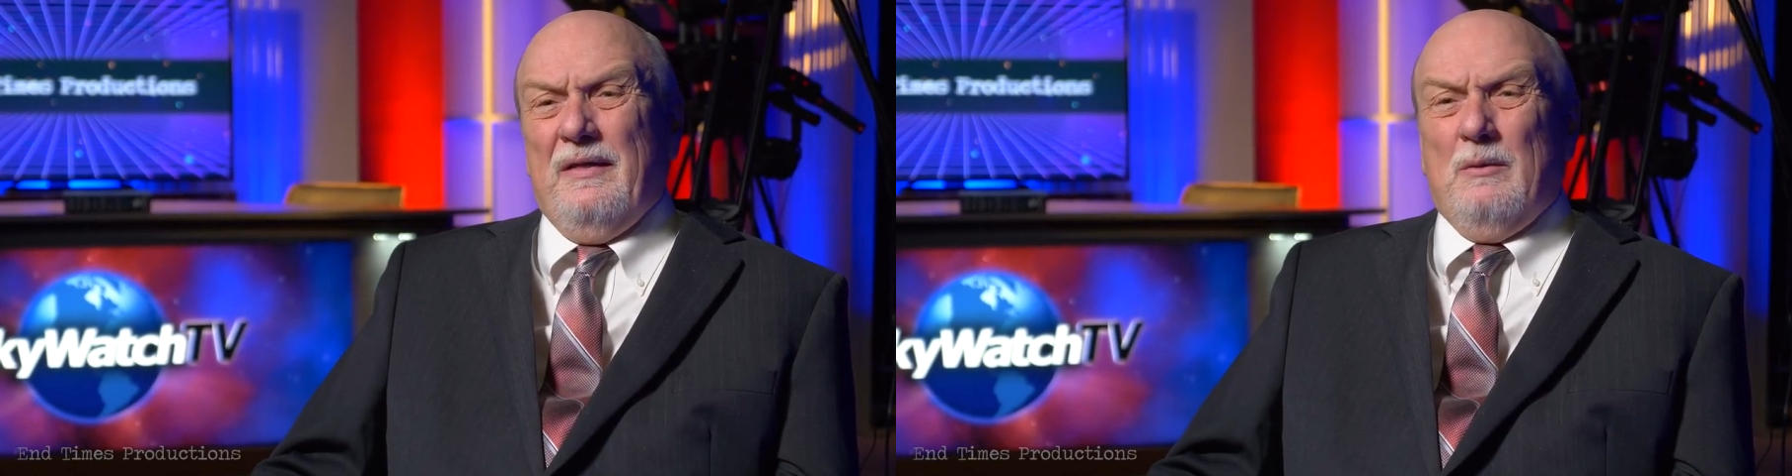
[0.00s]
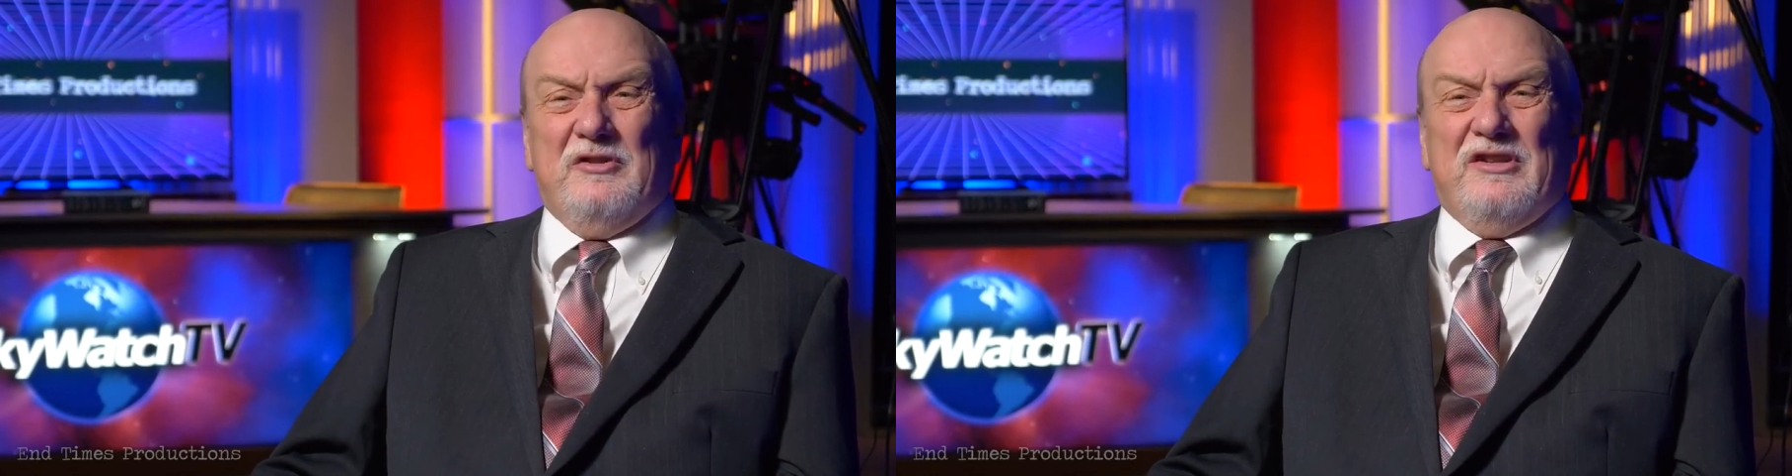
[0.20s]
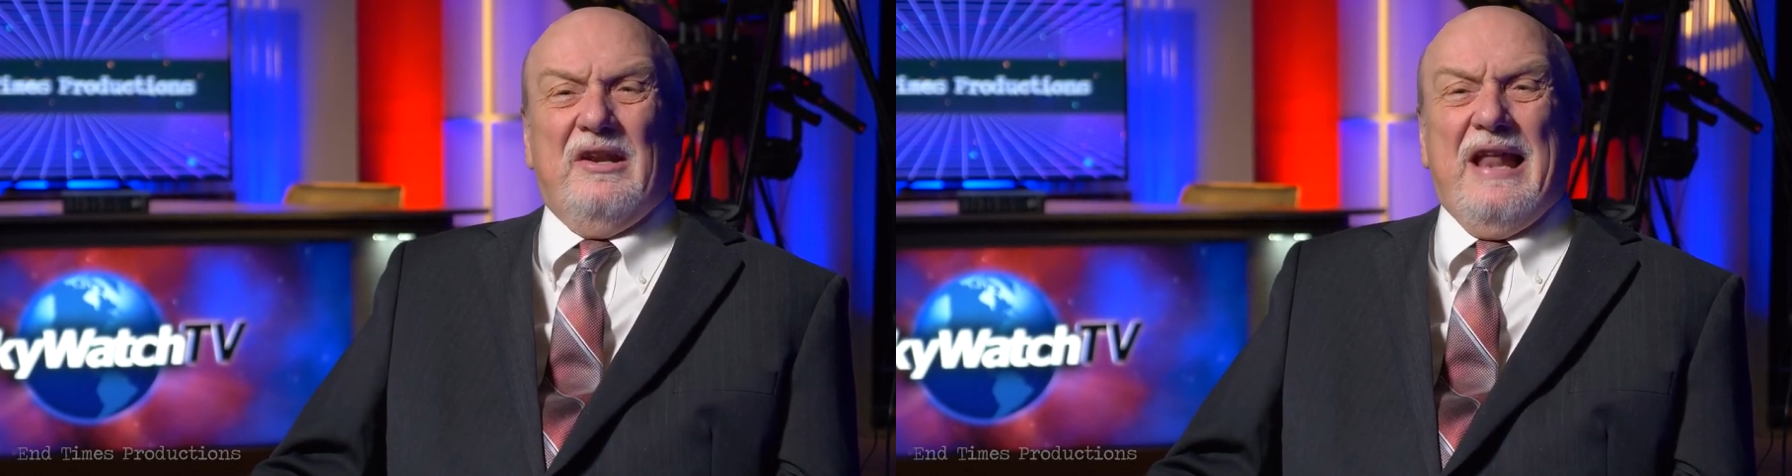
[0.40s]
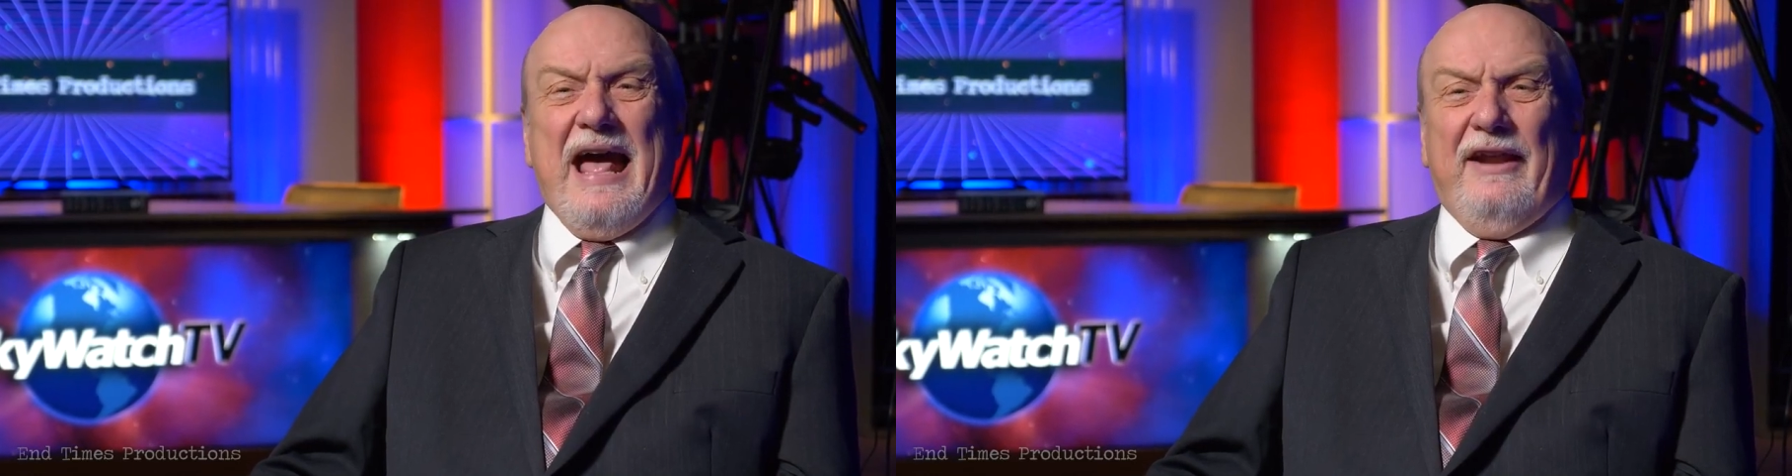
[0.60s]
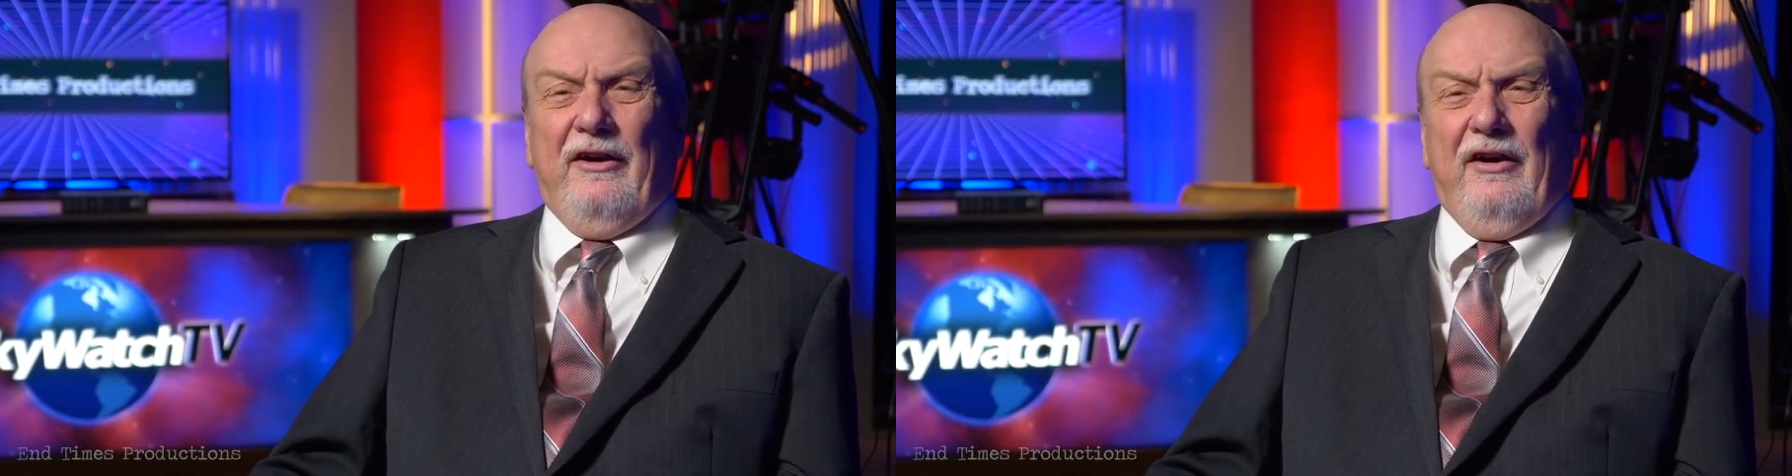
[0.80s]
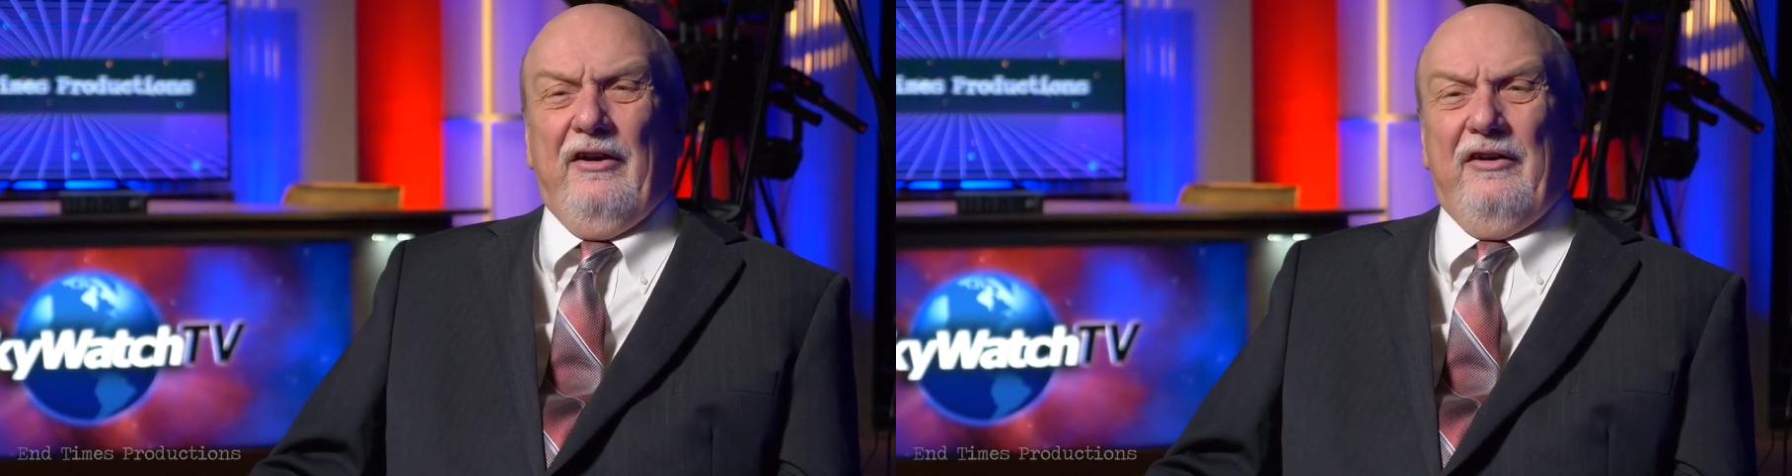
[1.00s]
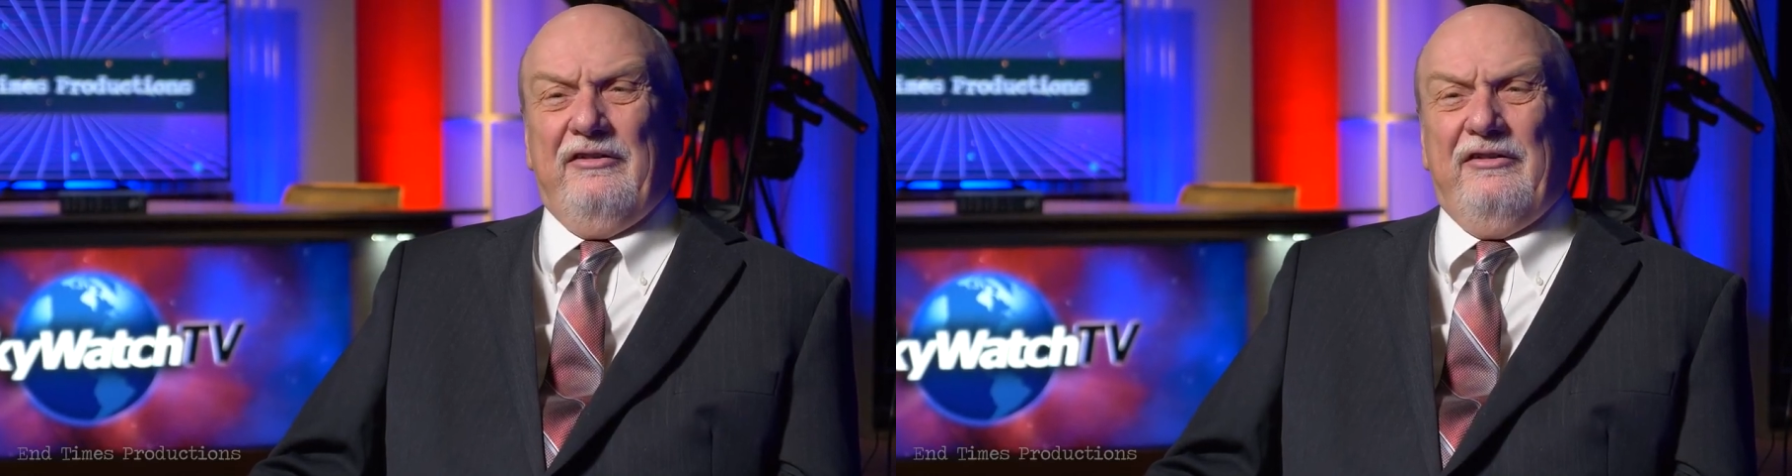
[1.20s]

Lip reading: there was a ladder